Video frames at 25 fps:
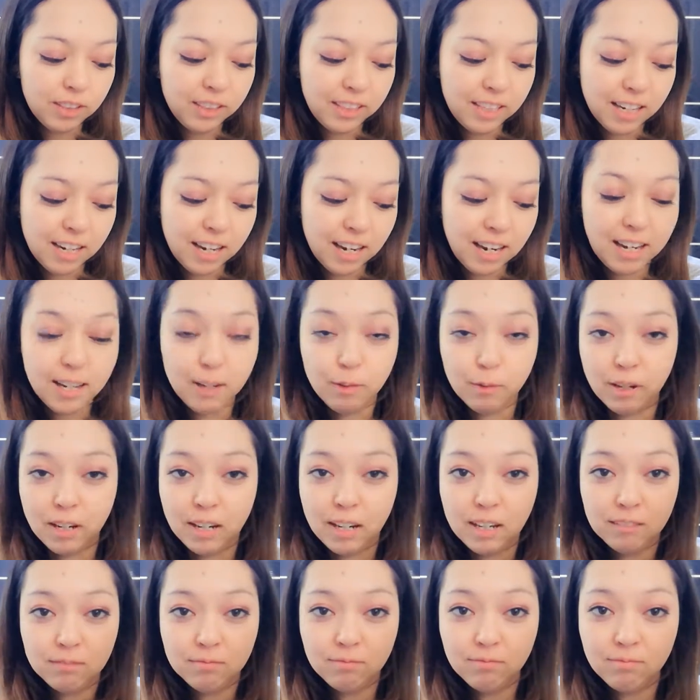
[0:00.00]
yeah, anyway,
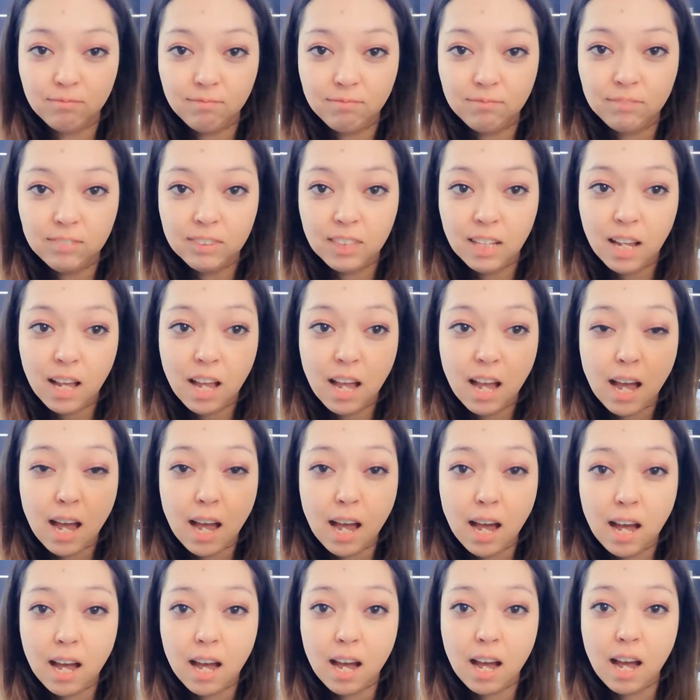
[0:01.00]

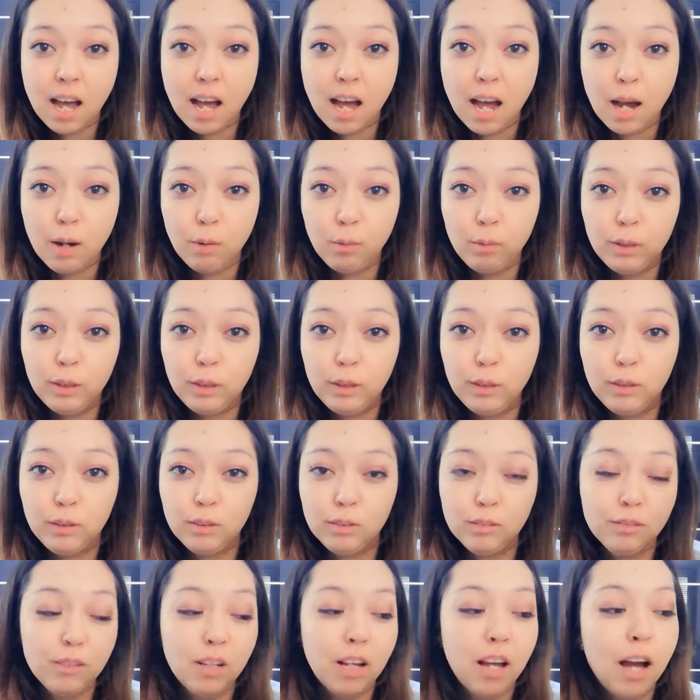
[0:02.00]
I
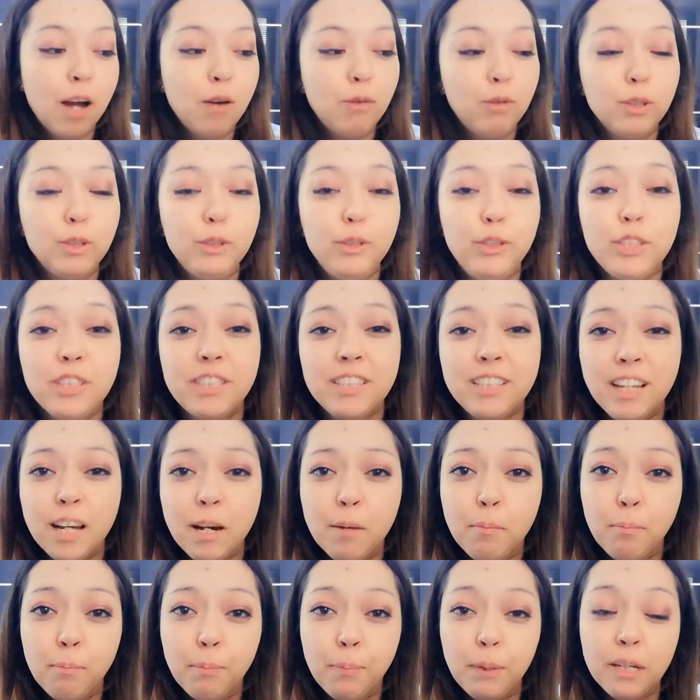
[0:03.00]
will use it
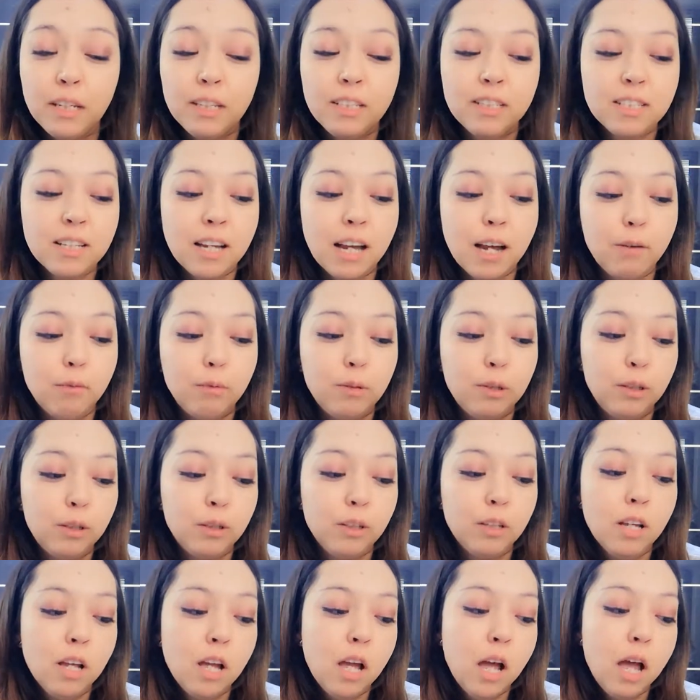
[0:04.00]
up, but I will
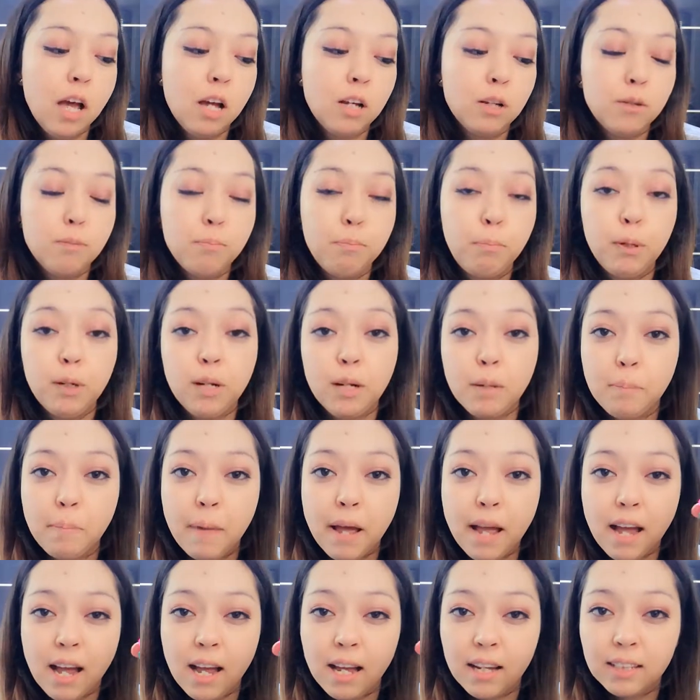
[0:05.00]
put it
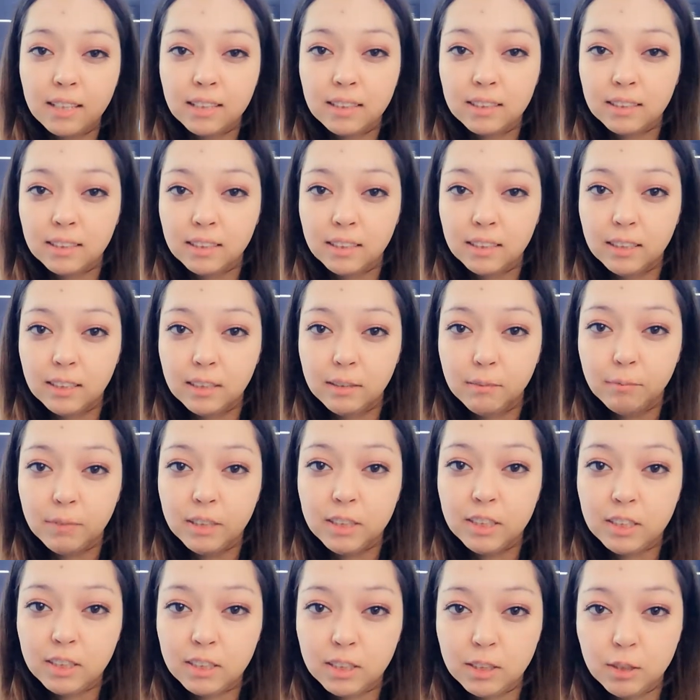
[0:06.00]
back
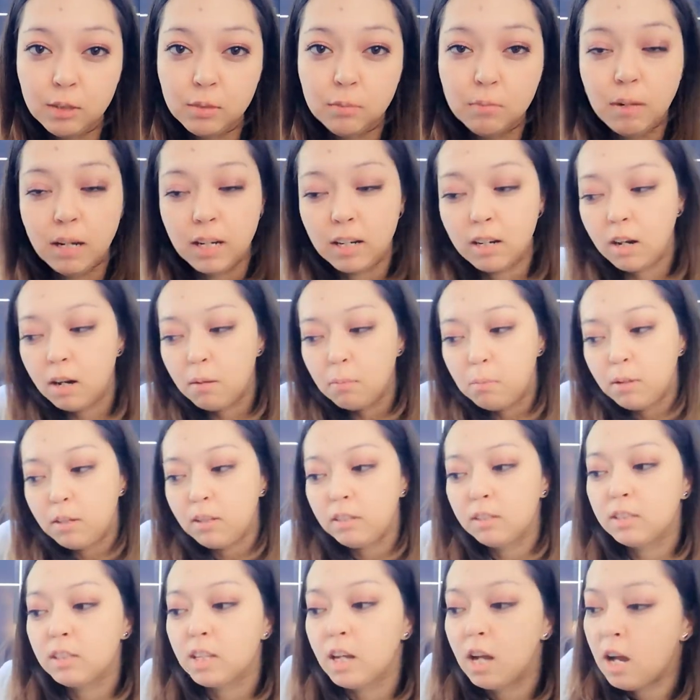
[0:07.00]
into my
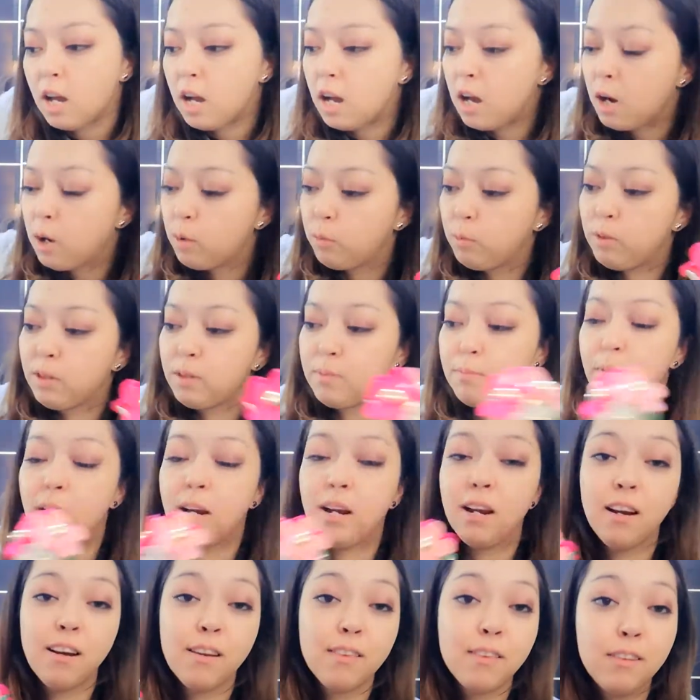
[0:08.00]
cupboard with my
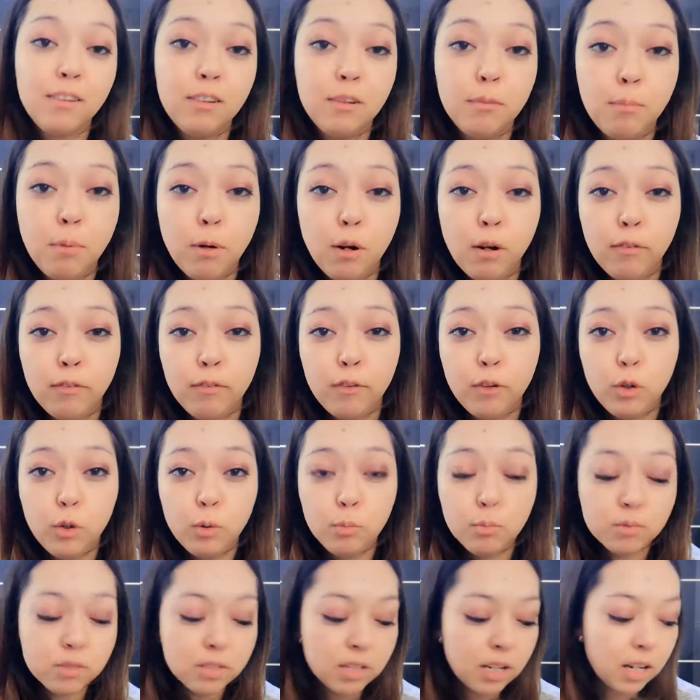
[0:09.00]
other
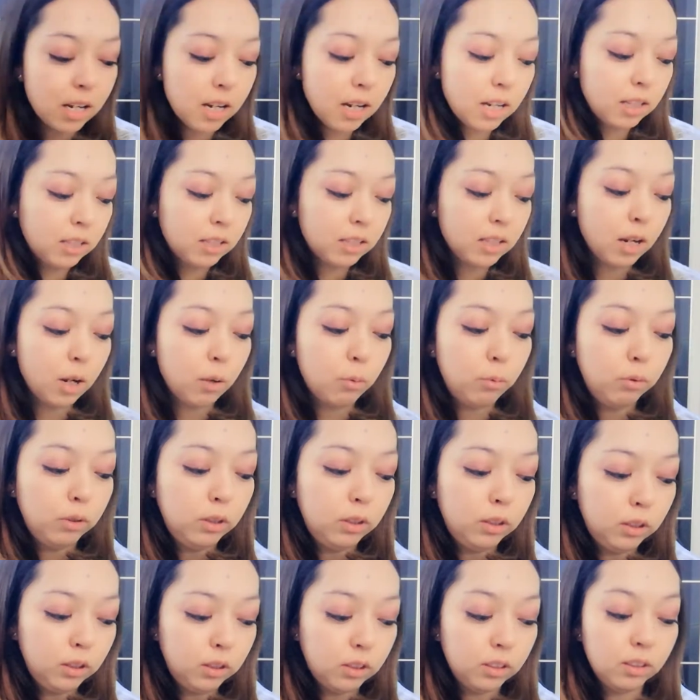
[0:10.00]
perfumes, and I
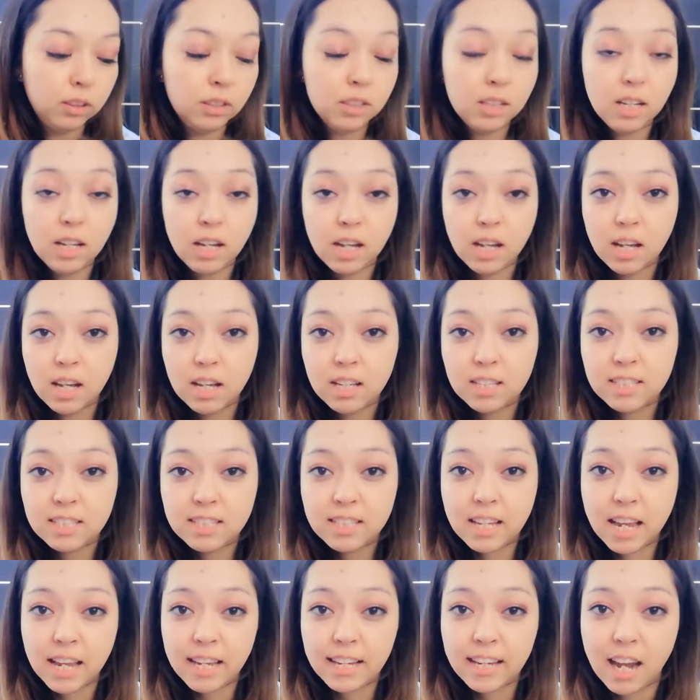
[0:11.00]
will
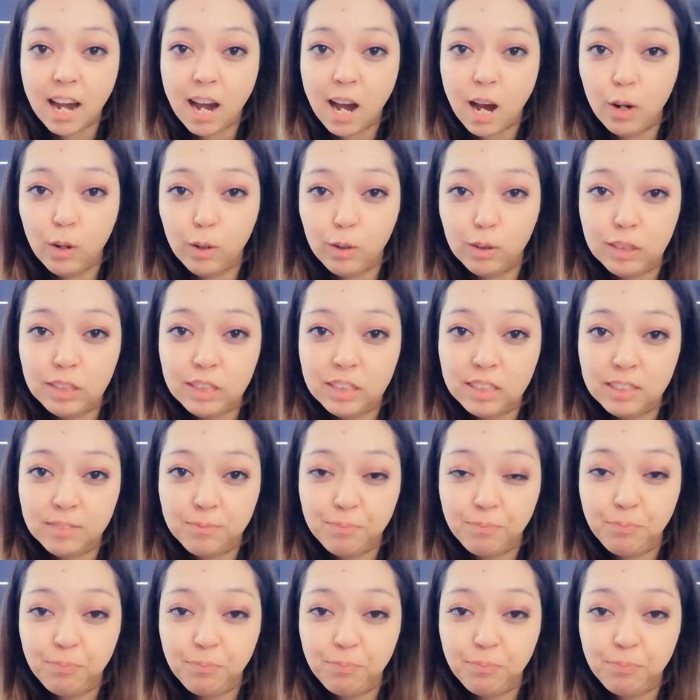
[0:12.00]
take out